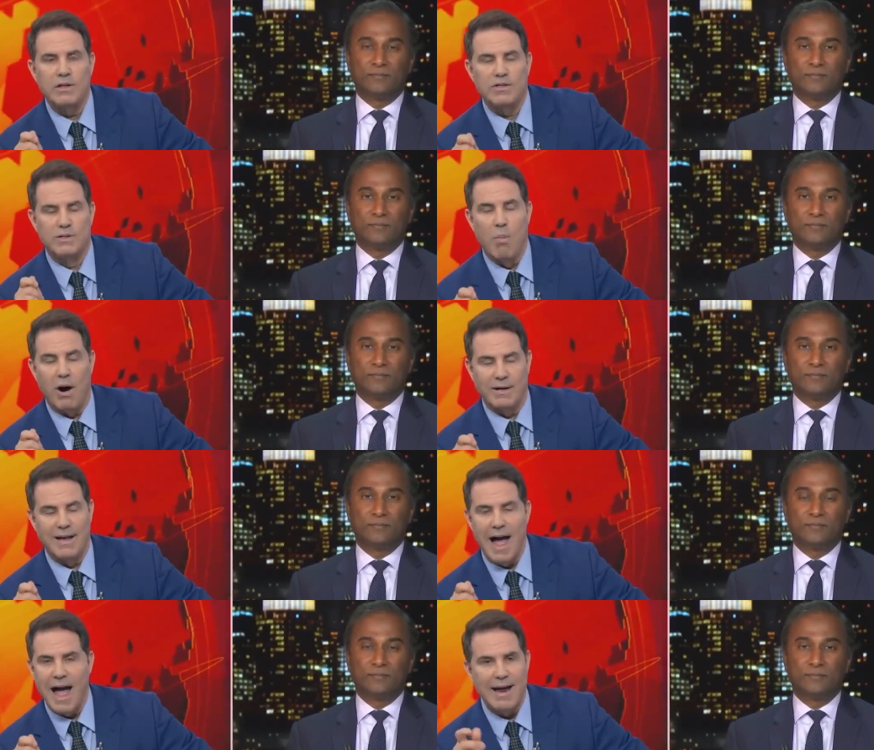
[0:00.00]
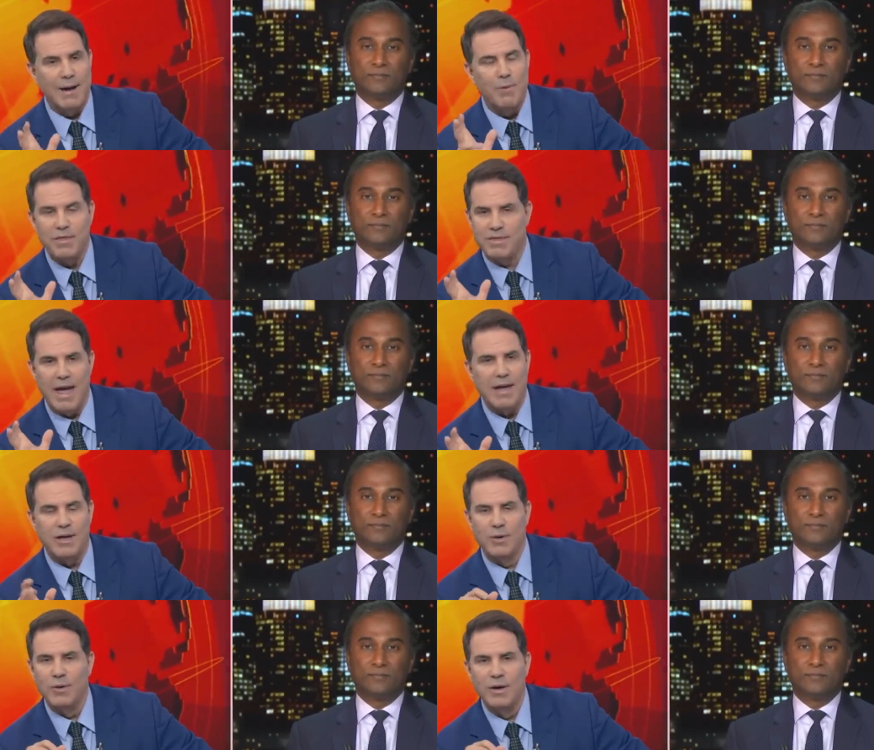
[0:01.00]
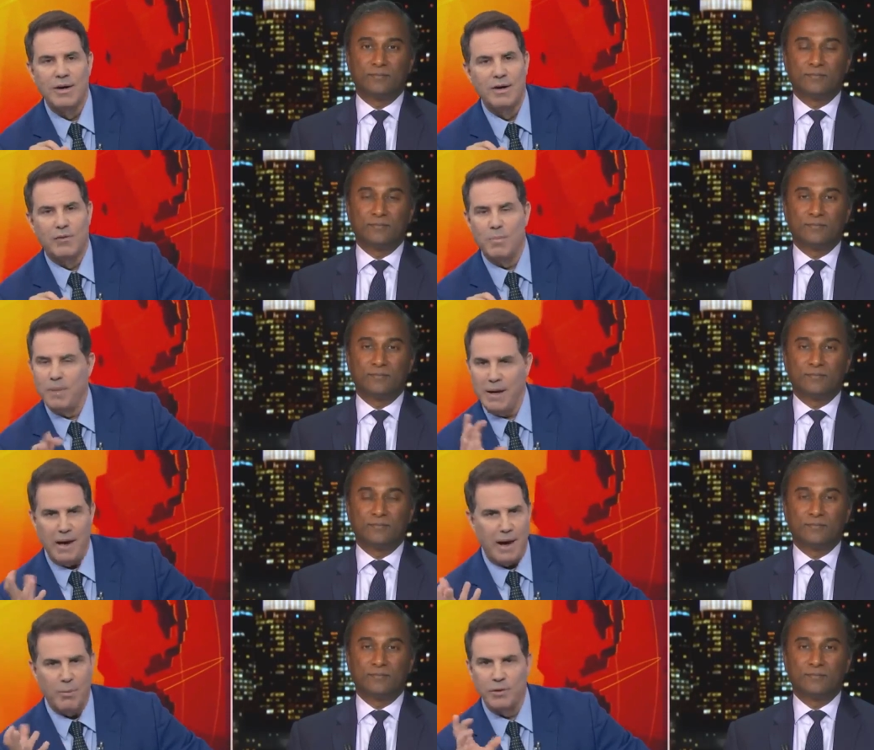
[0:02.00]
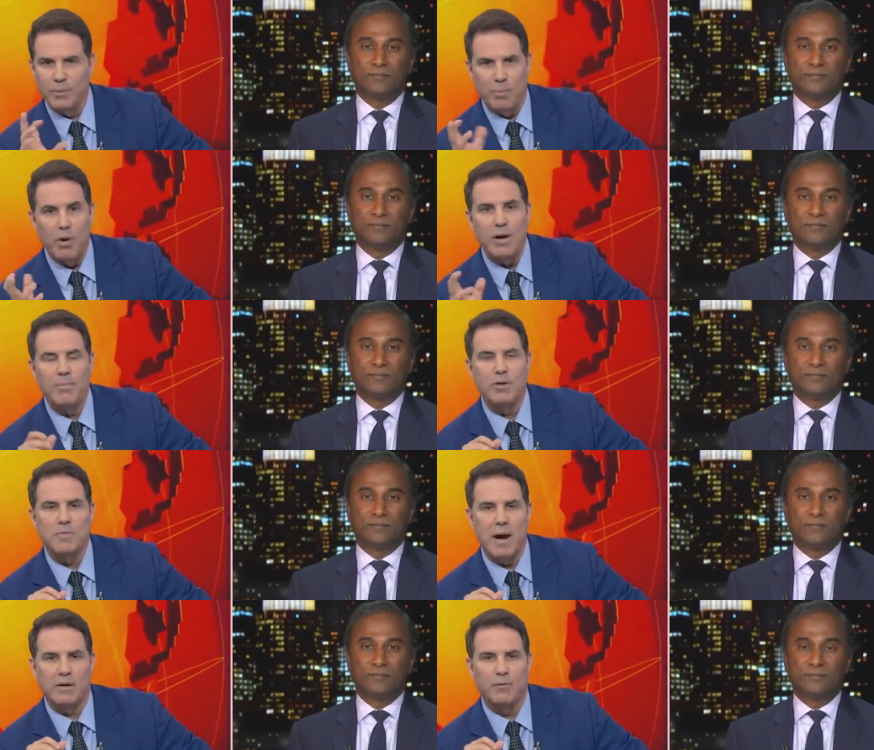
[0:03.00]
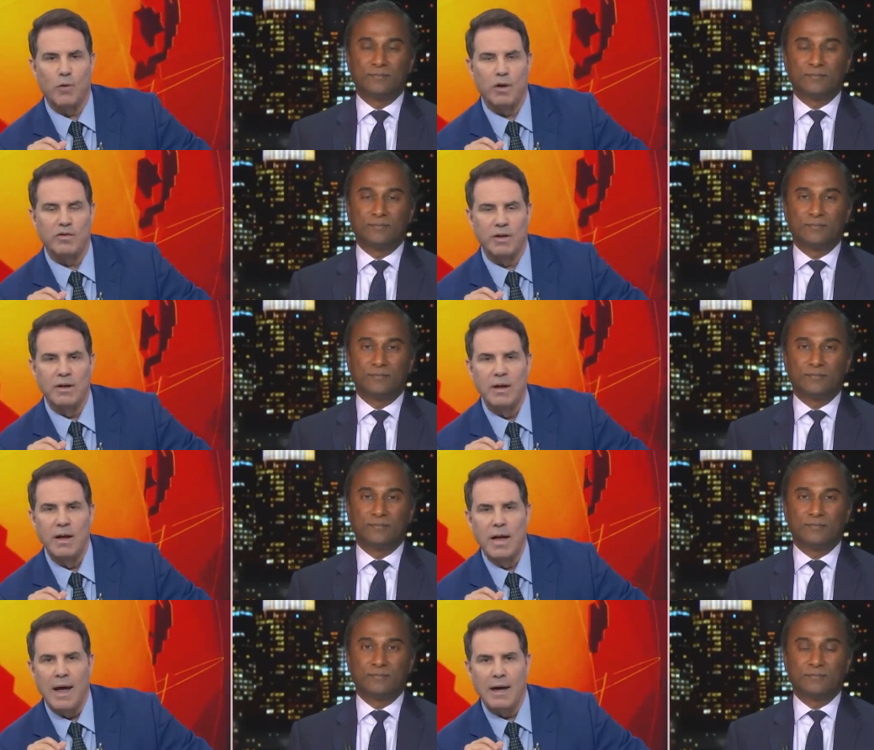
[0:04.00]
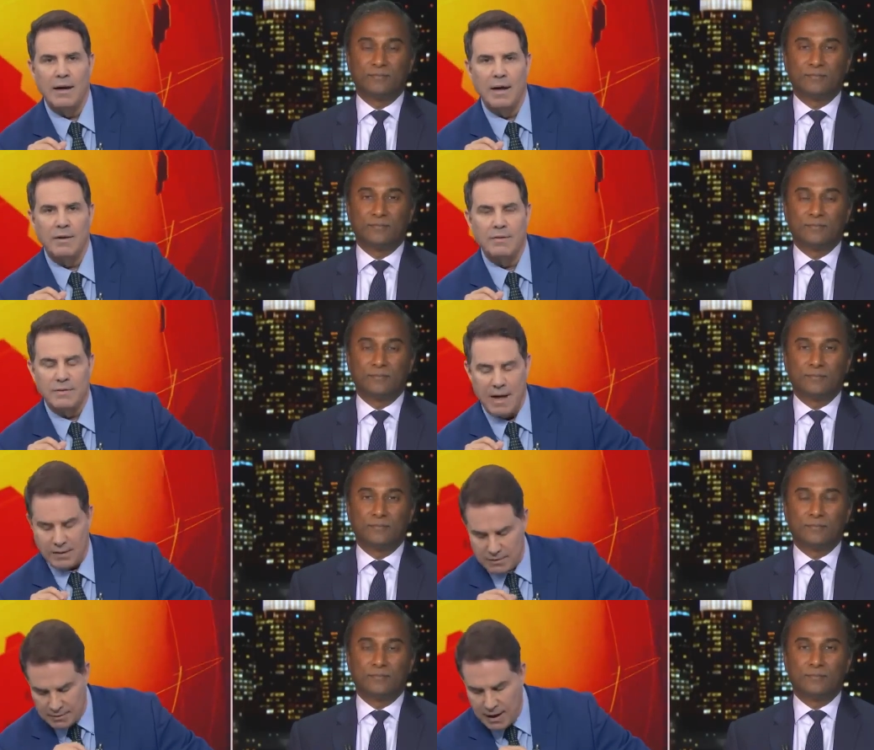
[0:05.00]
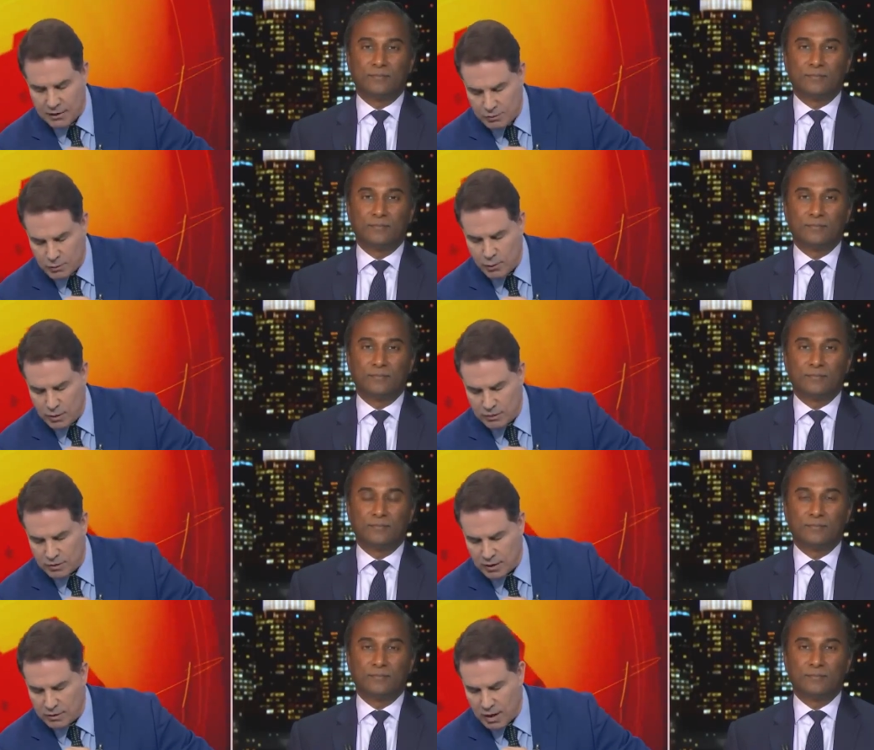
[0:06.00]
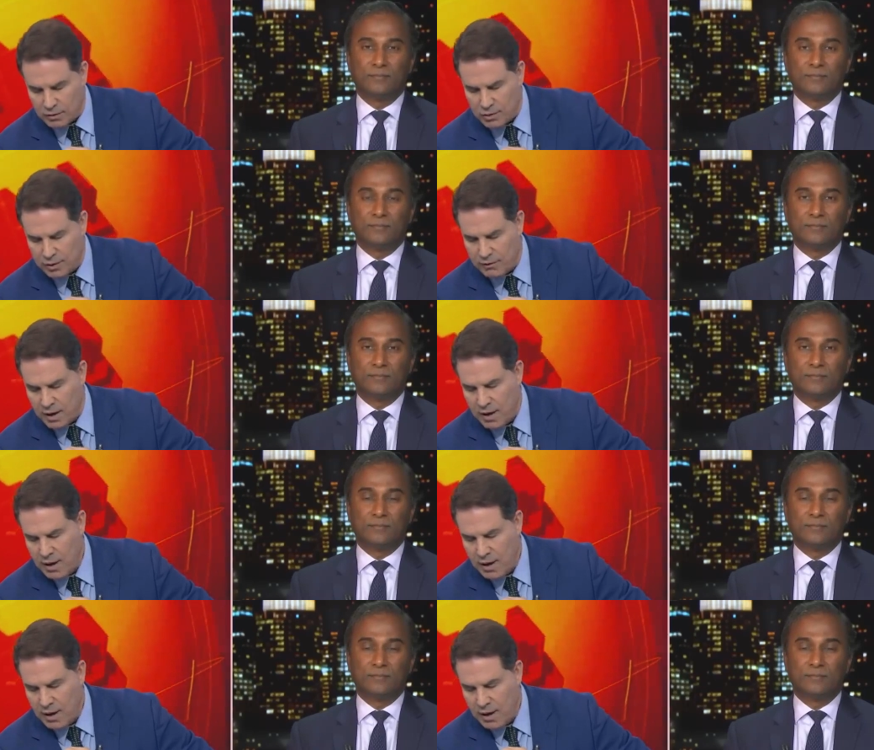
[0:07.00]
Speaker 1: smart guy, and we thank you for being able to put it in perspective for us and, and uh, take, take us through this. Uh, Dr. Shiva